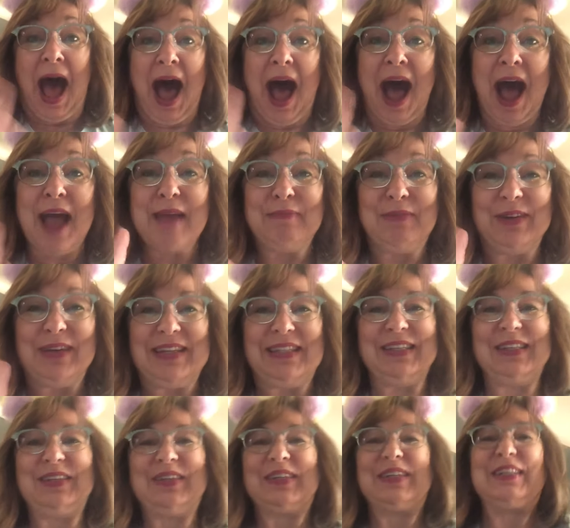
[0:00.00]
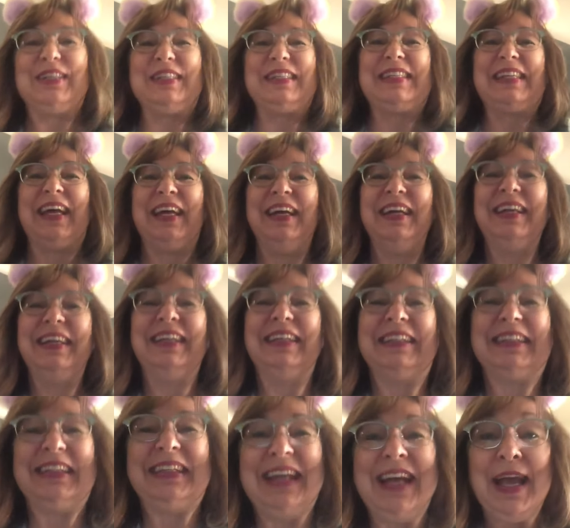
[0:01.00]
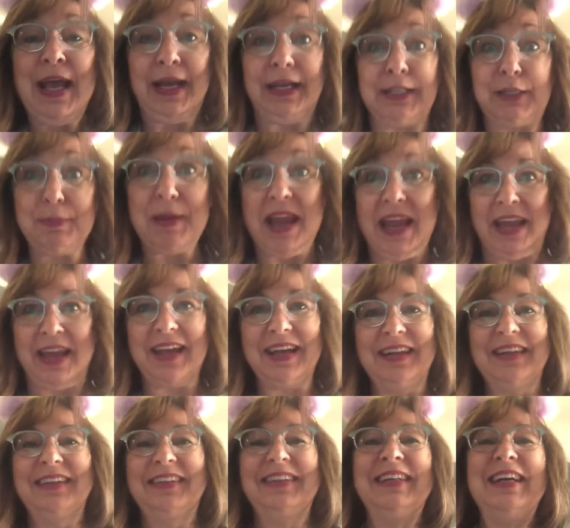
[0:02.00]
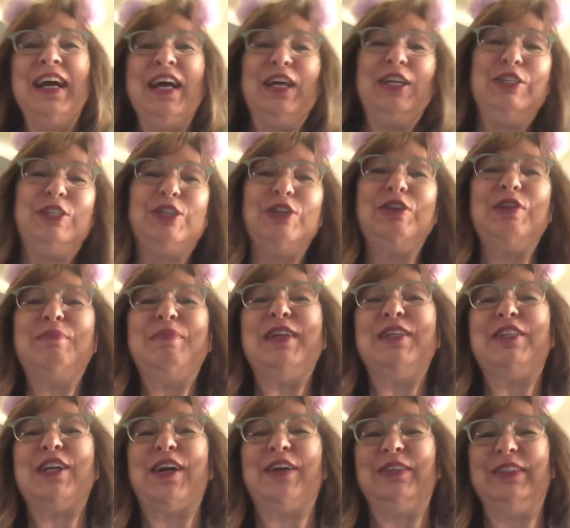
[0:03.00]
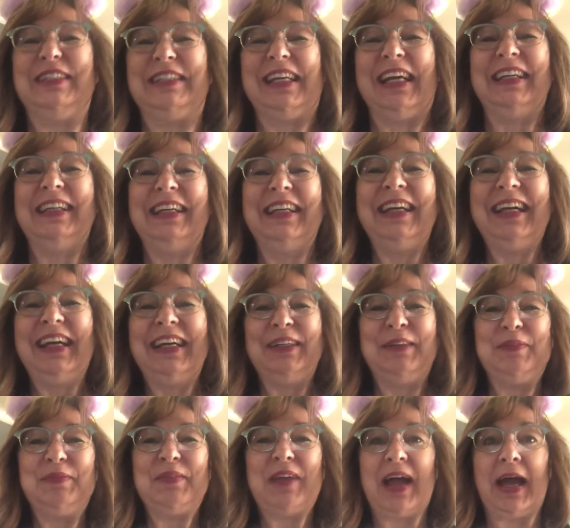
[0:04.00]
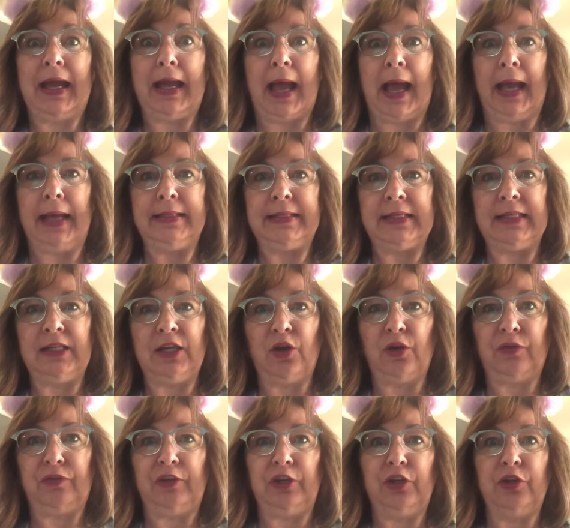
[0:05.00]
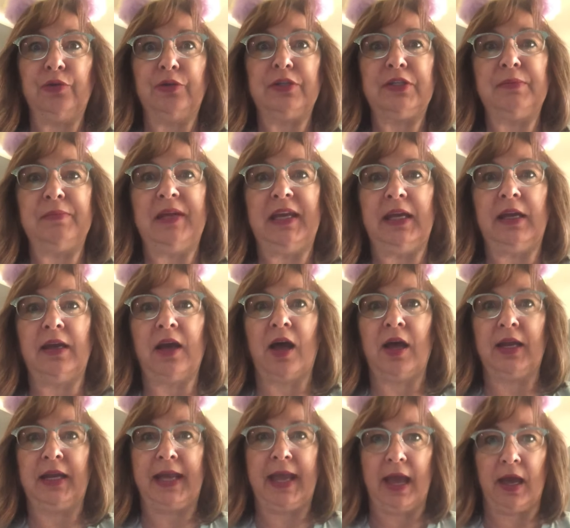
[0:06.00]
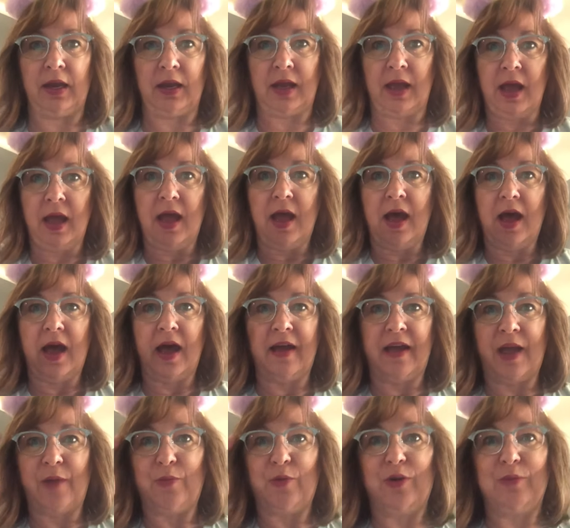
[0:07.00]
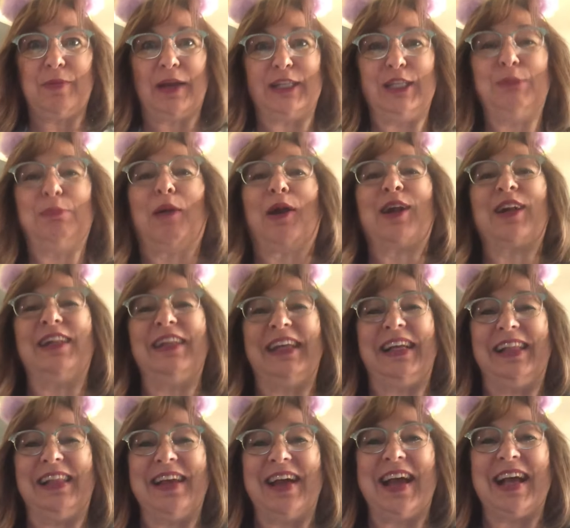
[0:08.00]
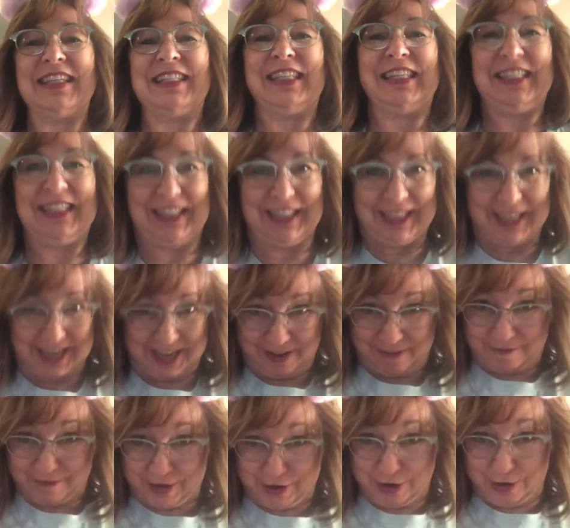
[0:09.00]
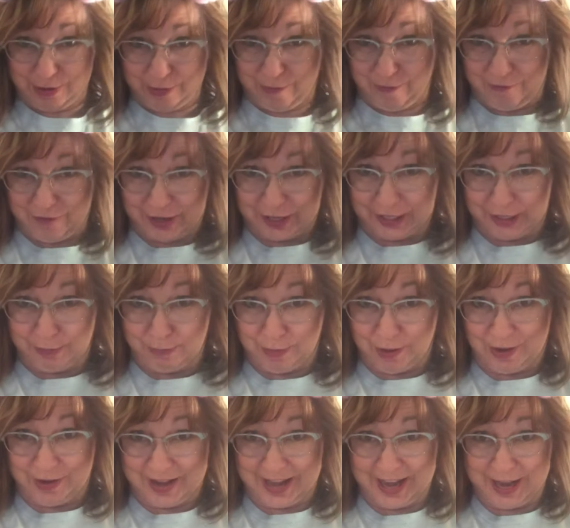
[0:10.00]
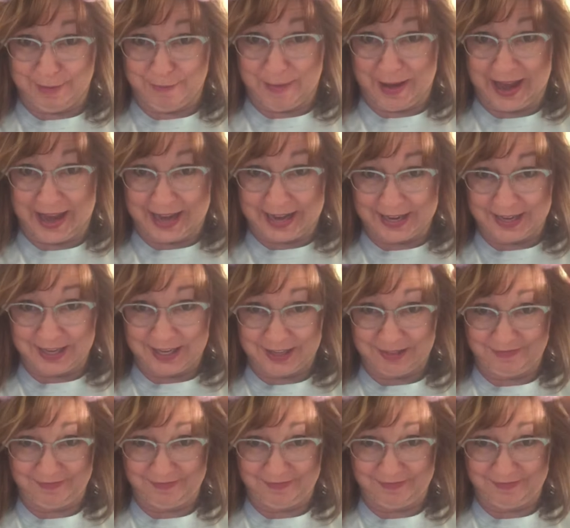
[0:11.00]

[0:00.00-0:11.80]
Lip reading: Hi, boys and girls. It's me, Junie B. Jones. I didn't know if you knew it was me on account of I wore my sparkly glasses and I have a new fuzzy ball headband.